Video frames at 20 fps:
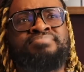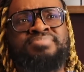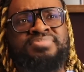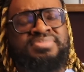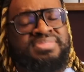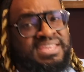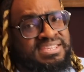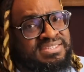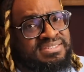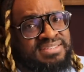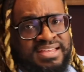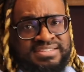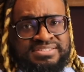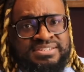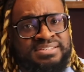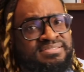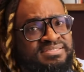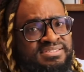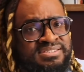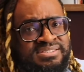this
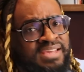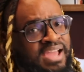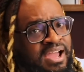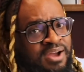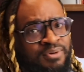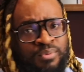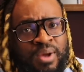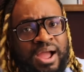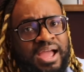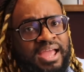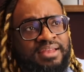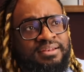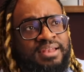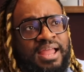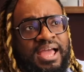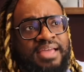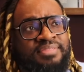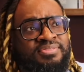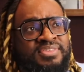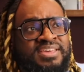doesn't sound right.
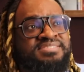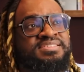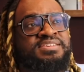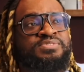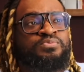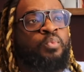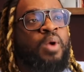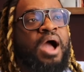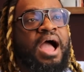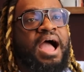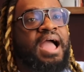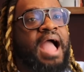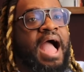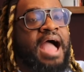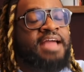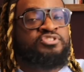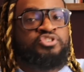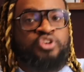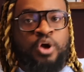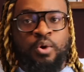Like, this is why
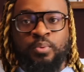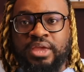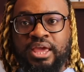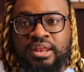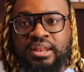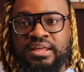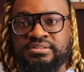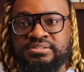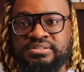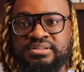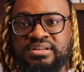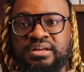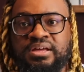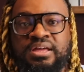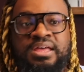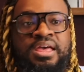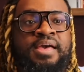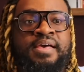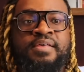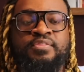I don't get
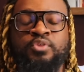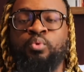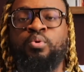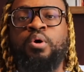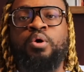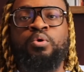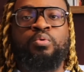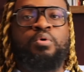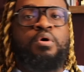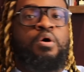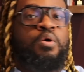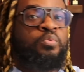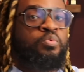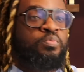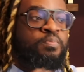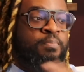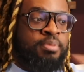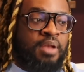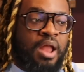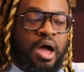into the
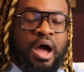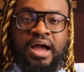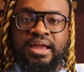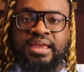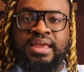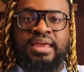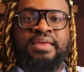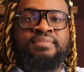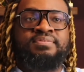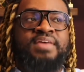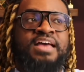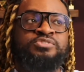quote-unquote blogging.